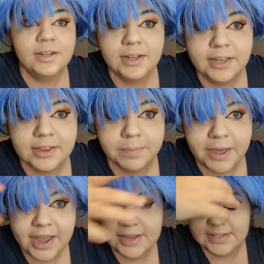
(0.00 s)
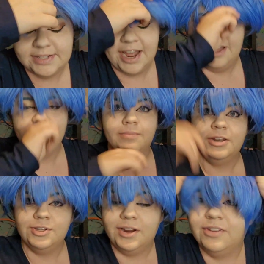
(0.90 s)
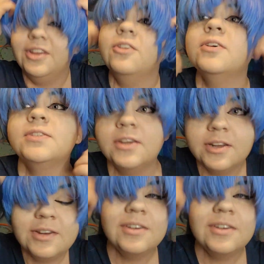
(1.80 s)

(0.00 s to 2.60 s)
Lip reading: get the bangs styled and make sure everything looks good.